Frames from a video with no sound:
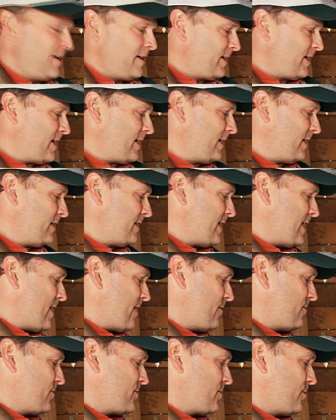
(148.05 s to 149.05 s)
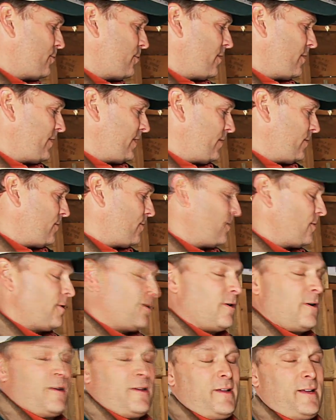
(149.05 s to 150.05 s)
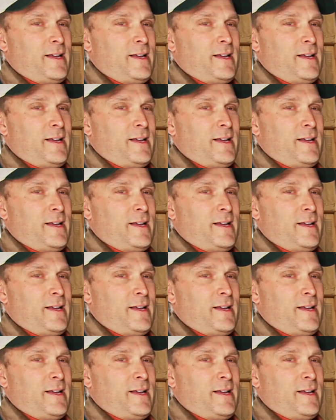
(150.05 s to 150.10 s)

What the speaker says: getting down to where the ore